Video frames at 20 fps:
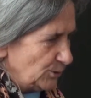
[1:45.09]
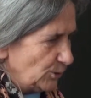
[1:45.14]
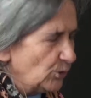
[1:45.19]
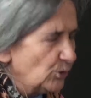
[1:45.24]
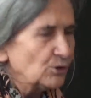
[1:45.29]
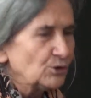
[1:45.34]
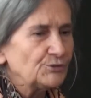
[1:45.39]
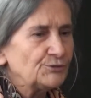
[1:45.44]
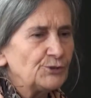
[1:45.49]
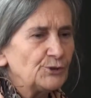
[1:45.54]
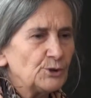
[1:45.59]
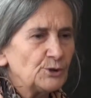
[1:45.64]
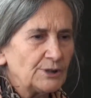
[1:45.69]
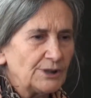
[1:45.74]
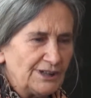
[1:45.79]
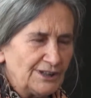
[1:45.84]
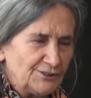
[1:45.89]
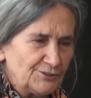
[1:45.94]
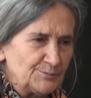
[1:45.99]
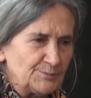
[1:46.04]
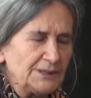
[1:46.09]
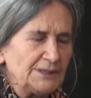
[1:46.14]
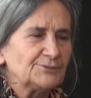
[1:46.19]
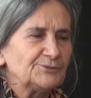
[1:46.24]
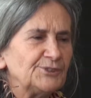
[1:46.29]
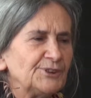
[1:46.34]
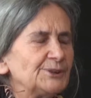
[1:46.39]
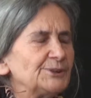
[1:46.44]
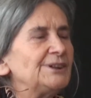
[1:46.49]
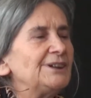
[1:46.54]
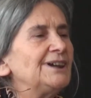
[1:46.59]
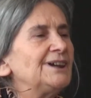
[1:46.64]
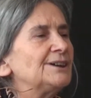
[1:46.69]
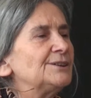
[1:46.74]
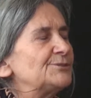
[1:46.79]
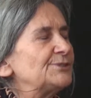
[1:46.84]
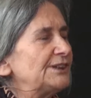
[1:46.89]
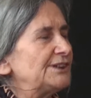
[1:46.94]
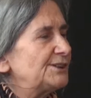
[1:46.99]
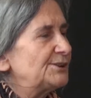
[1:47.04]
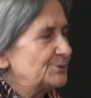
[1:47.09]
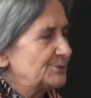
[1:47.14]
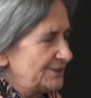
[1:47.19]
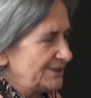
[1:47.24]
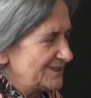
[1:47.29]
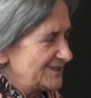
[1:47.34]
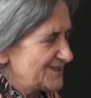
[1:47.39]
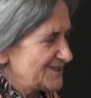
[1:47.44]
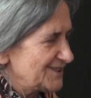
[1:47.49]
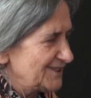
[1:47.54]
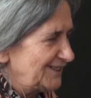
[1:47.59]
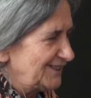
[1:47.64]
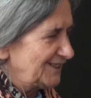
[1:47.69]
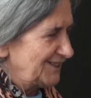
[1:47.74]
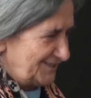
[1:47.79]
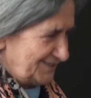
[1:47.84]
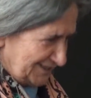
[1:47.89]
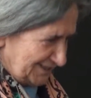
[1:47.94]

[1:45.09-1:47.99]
although I have been very heavily criticized,